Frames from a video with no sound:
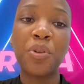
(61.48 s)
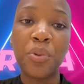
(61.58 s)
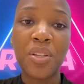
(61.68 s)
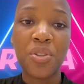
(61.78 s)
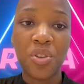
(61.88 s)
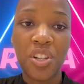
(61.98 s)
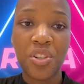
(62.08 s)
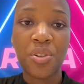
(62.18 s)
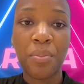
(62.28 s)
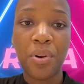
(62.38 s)
US
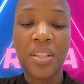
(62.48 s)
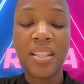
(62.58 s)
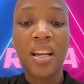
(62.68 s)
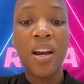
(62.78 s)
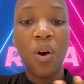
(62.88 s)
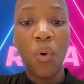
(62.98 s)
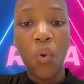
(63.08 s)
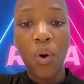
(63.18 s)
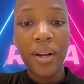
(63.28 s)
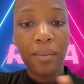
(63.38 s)
Treasury bonds,
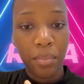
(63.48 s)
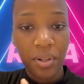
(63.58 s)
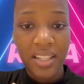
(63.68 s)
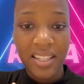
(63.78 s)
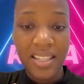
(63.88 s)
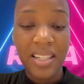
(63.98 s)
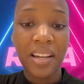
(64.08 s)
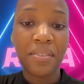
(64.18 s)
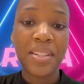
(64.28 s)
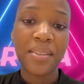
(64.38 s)
or bond ETFs.